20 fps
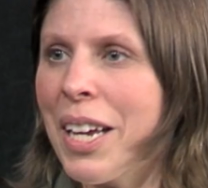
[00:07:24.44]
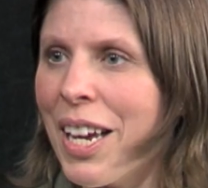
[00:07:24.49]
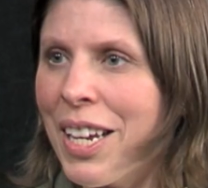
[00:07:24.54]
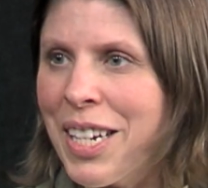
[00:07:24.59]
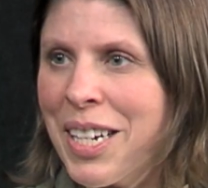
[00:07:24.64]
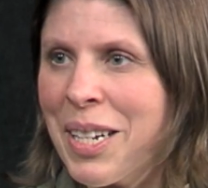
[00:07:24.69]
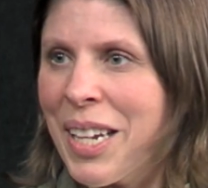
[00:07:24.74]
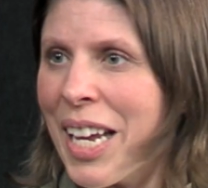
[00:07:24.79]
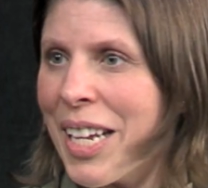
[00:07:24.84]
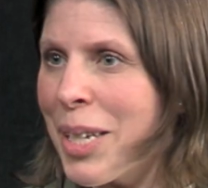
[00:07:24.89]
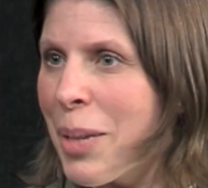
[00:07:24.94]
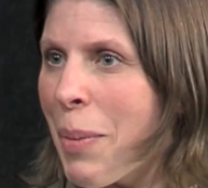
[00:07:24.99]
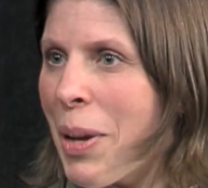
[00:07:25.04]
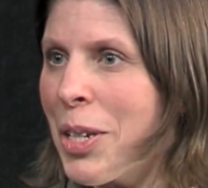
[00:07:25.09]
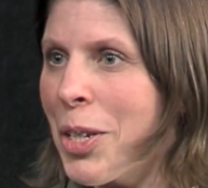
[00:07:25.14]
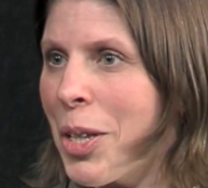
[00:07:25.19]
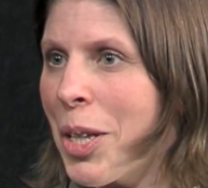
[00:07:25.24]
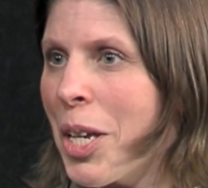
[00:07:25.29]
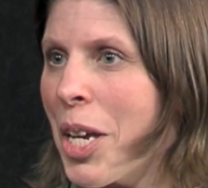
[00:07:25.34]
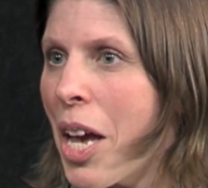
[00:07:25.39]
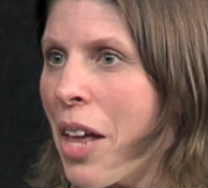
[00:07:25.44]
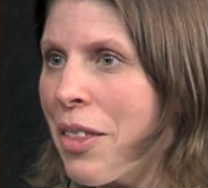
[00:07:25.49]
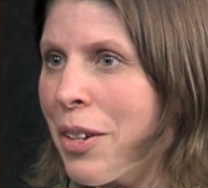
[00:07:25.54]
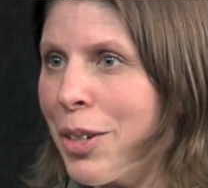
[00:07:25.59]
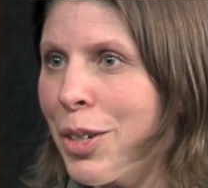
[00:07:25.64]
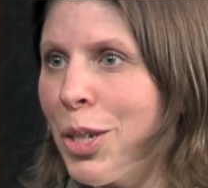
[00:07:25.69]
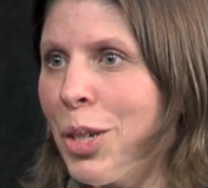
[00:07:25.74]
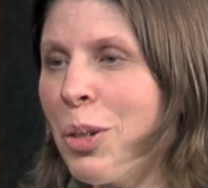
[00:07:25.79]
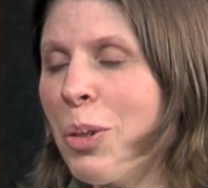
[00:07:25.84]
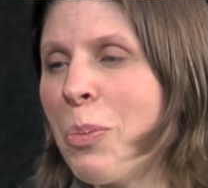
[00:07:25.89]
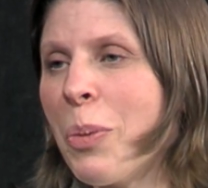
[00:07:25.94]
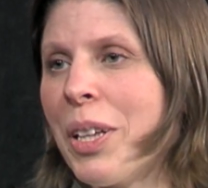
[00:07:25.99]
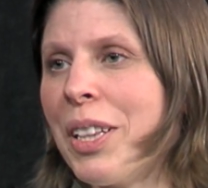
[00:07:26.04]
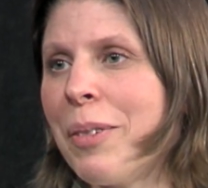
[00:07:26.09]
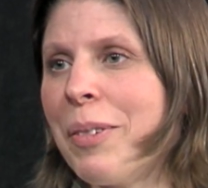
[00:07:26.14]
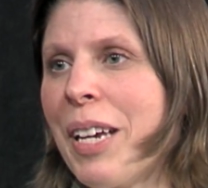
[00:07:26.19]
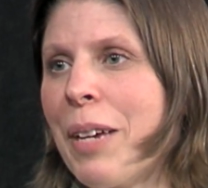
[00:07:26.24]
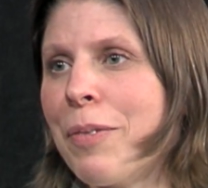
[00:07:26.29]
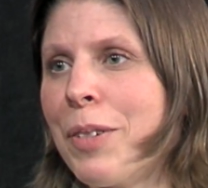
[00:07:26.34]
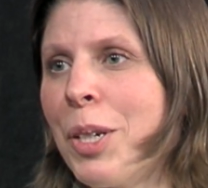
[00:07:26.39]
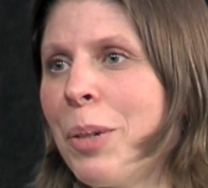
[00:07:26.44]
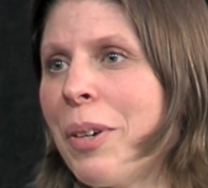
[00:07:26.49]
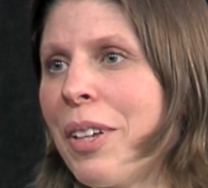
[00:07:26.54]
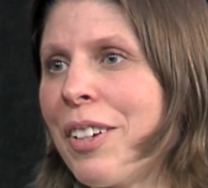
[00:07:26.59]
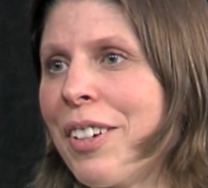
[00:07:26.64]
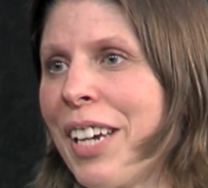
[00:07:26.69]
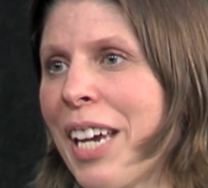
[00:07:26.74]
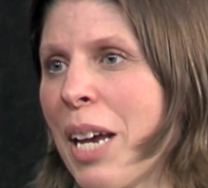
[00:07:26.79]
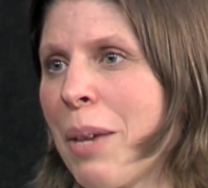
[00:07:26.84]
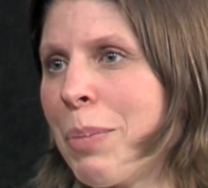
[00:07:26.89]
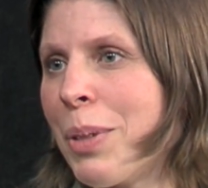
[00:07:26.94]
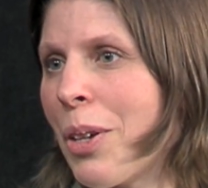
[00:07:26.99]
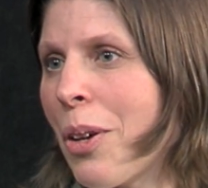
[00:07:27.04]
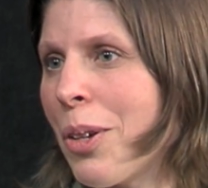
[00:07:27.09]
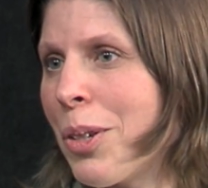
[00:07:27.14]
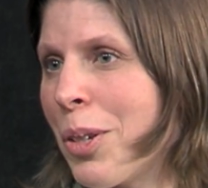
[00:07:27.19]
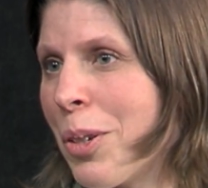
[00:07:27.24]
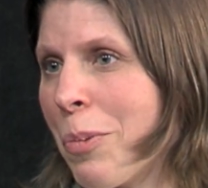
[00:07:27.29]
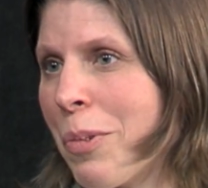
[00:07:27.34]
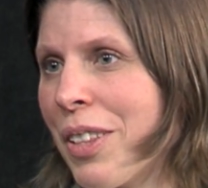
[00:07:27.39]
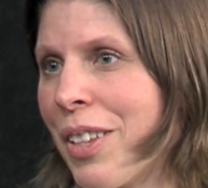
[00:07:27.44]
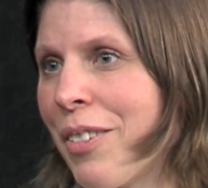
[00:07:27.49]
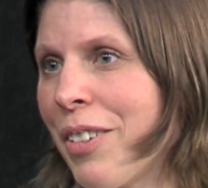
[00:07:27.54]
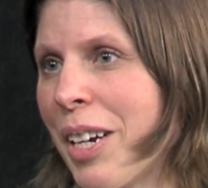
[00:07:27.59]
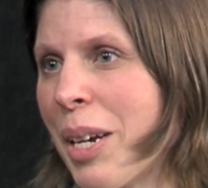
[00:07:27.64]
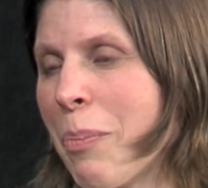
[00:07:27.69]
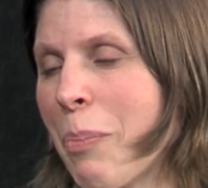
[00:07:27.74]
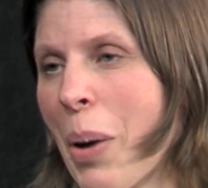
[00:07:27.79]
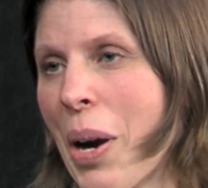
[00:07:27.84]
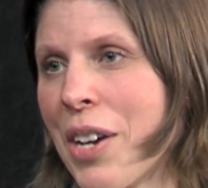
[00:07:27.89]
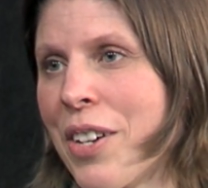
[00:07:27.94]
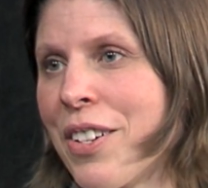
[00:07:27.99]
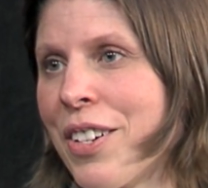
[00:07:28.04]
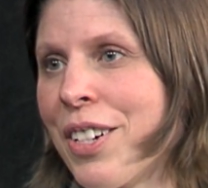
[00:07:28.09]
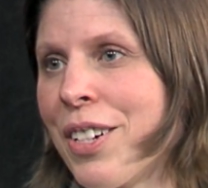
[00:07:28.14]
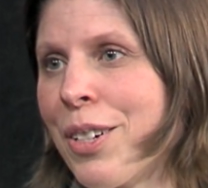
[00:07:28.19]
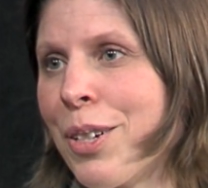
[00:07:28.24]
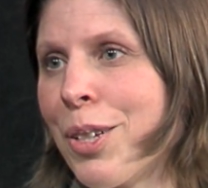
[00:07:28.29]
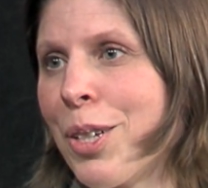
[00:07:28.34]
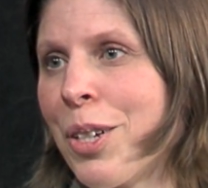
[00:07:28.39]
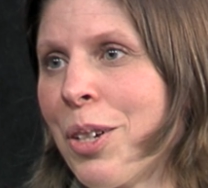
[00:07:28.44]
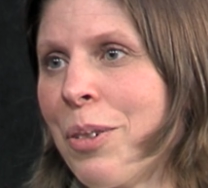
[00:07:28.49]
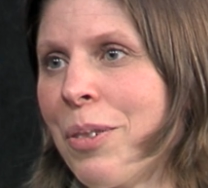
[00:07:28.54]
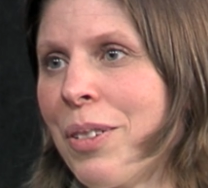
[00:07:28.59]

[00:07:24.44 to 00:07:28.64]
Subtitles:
didn't get to mention the other 2, but we have 2 other camps also with great partners. So